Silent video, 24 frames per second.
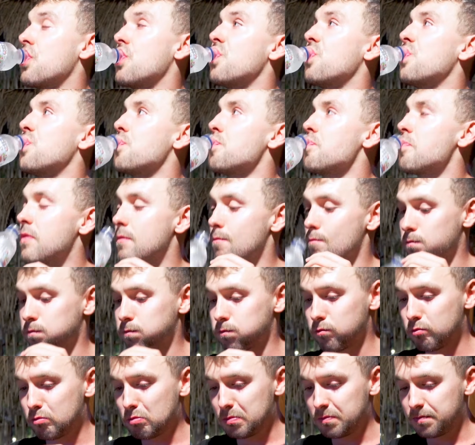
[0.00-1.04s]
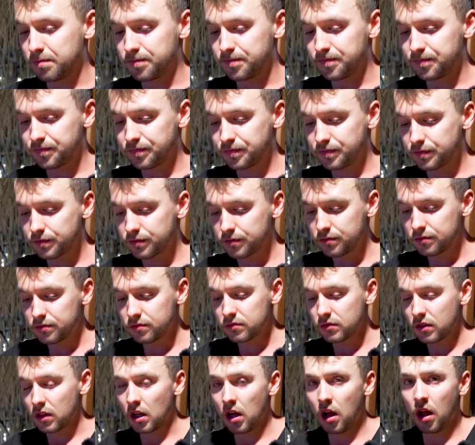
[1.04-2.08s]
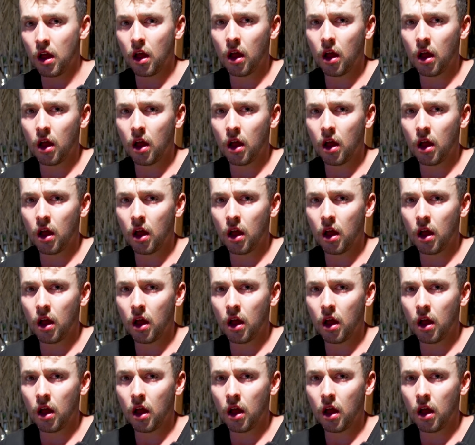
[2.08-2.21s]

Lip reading: and garlic, the burn is really